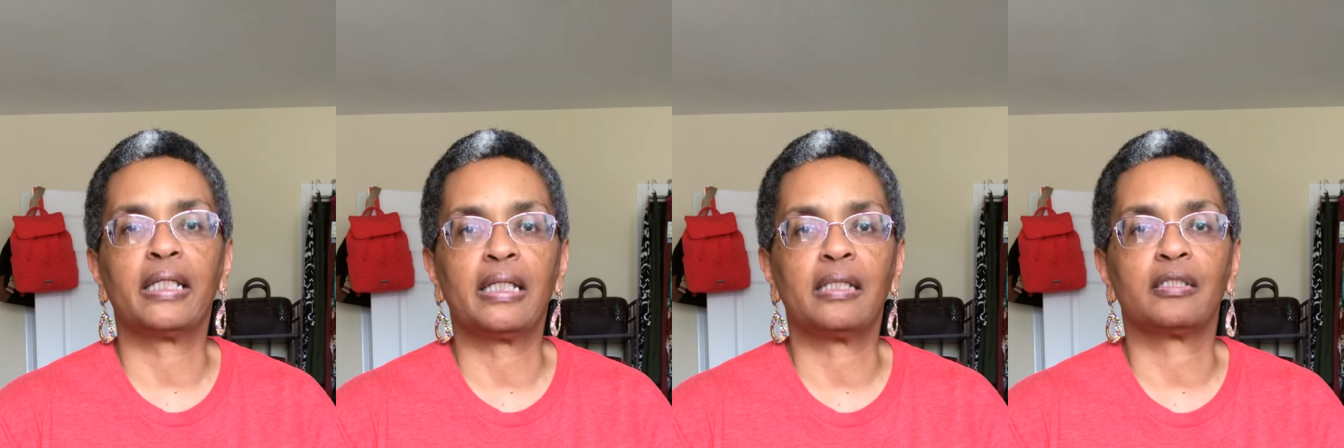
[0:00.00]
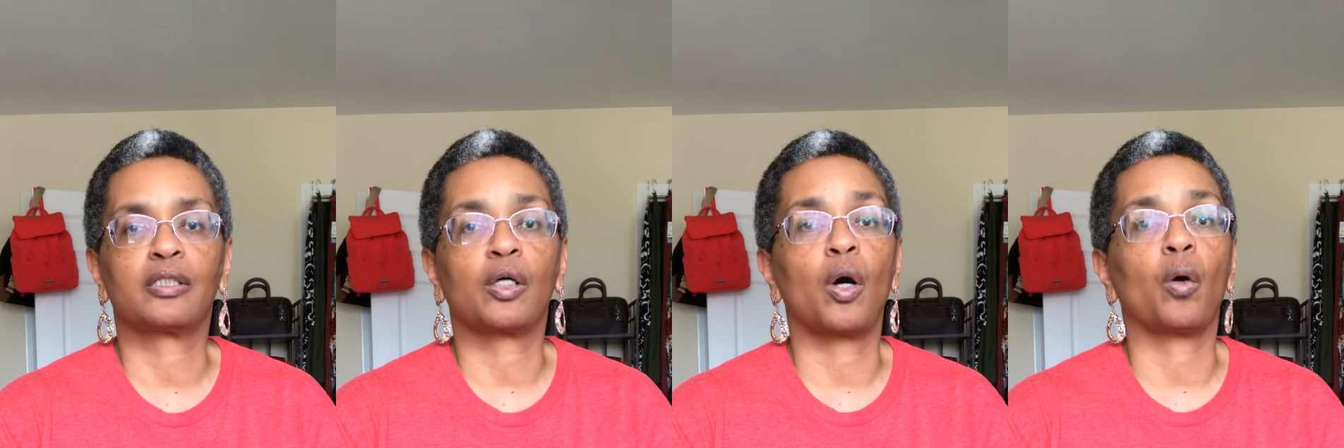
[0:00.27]

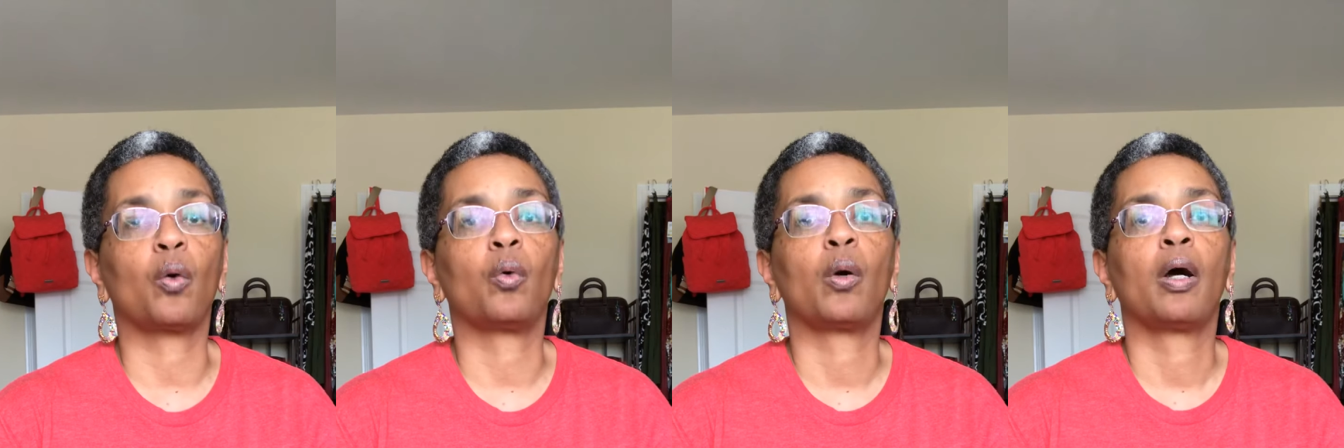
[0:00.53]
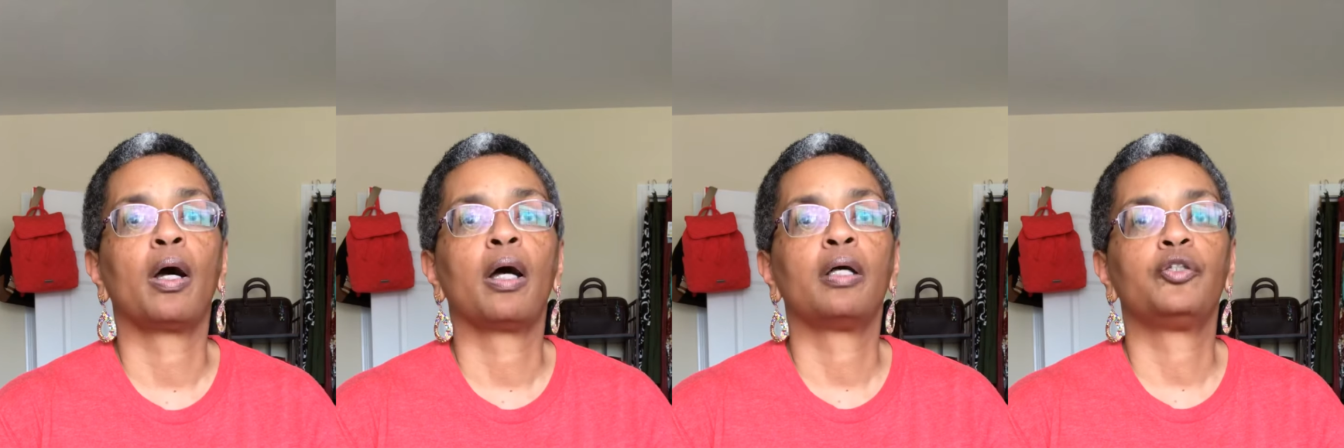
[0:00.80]
please
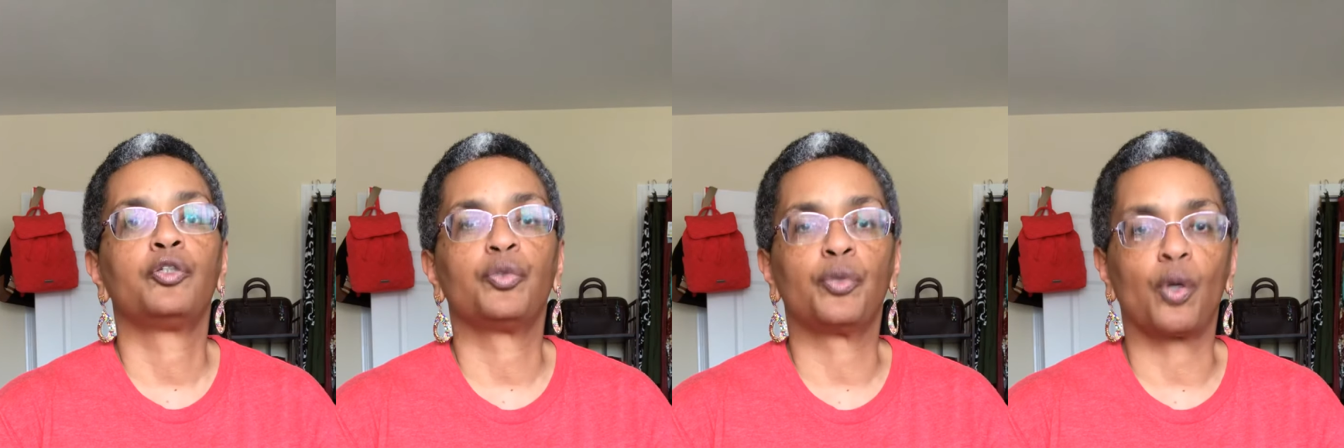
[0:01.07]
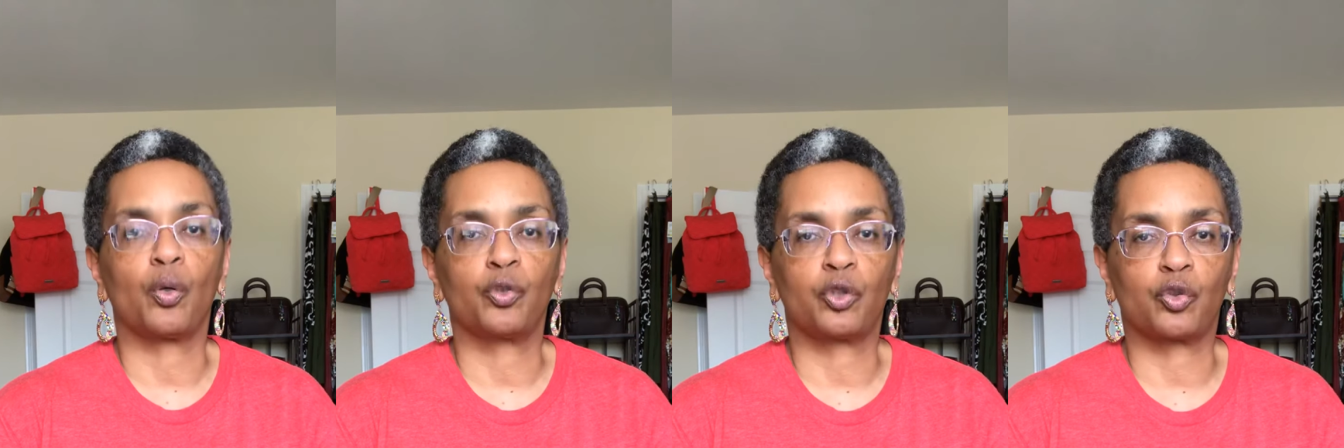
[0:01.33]
go
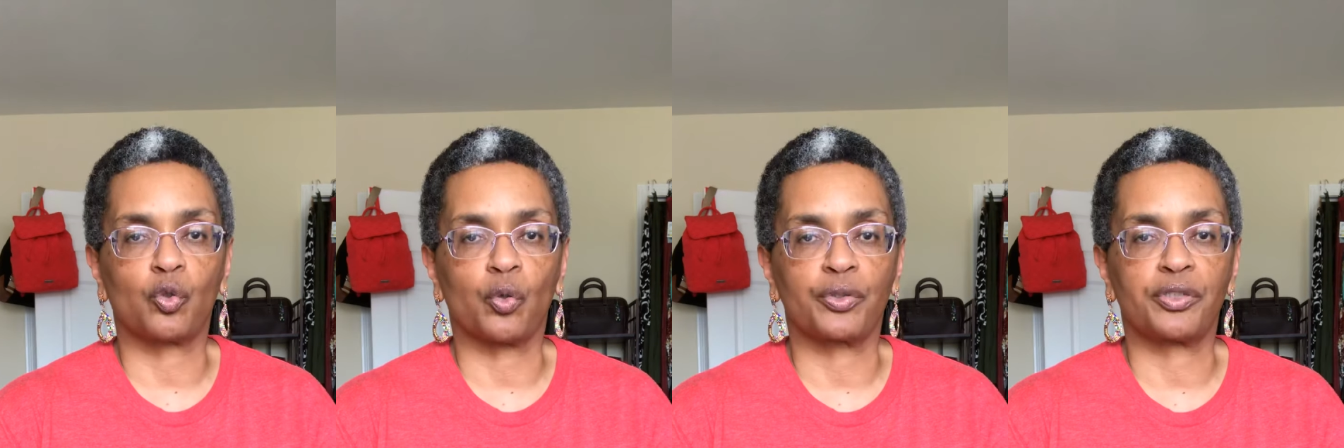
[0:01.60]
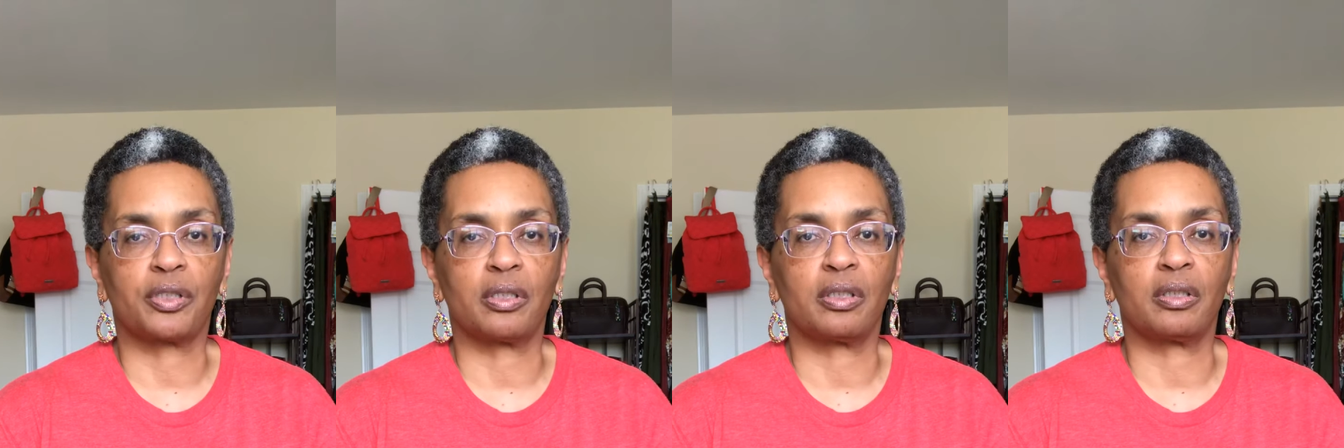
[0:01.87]
to those
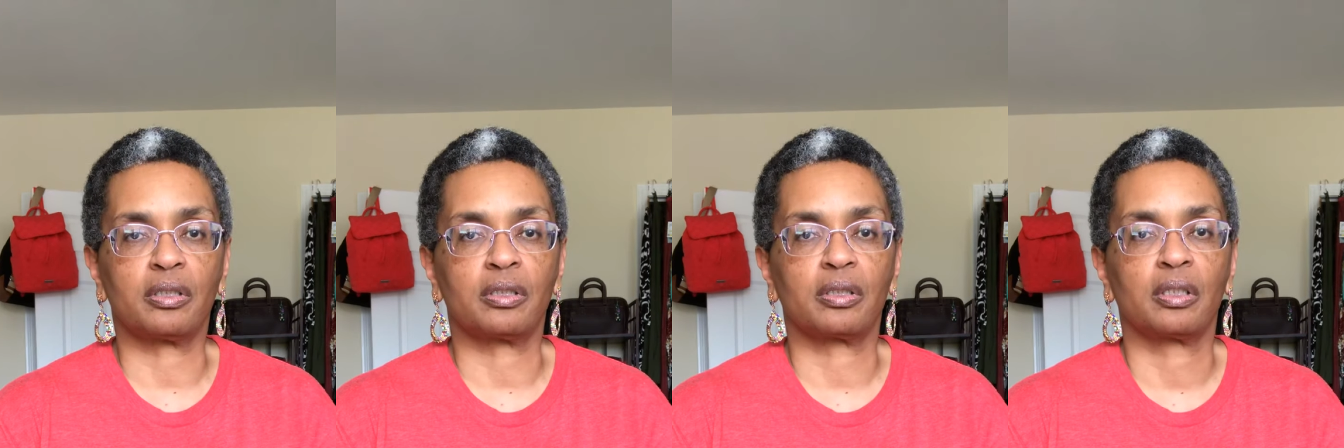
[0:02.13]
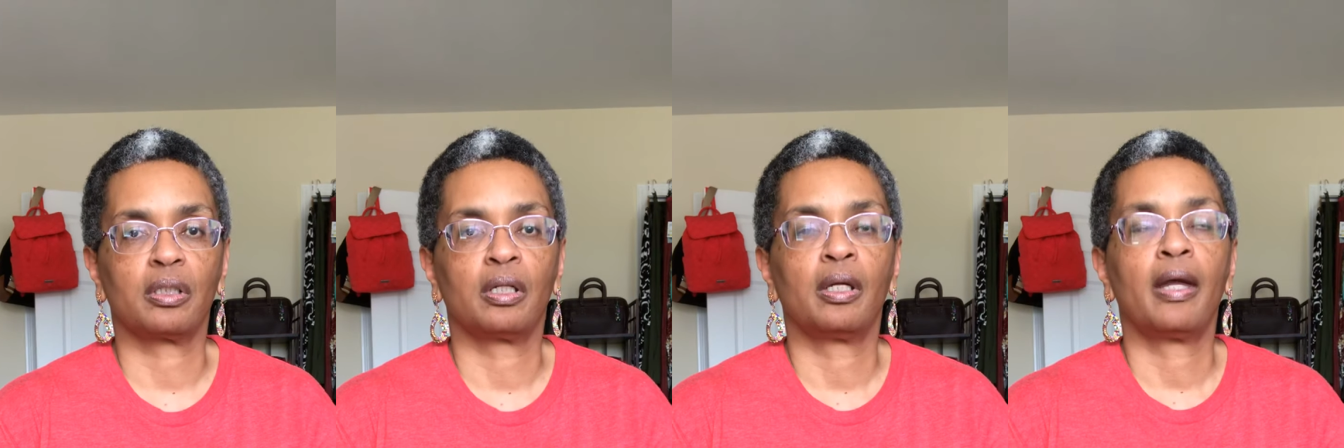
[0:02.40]

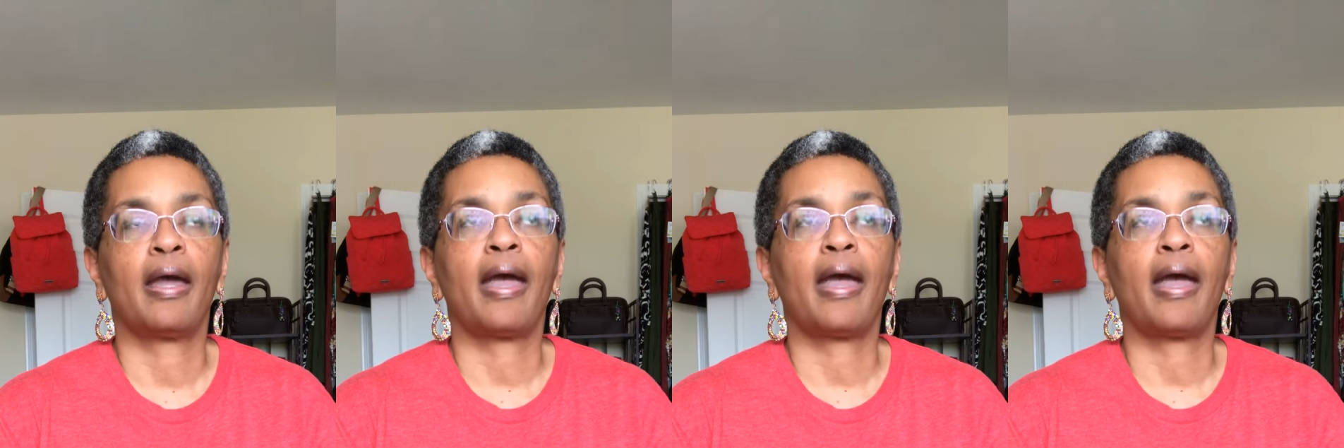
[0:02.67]
sources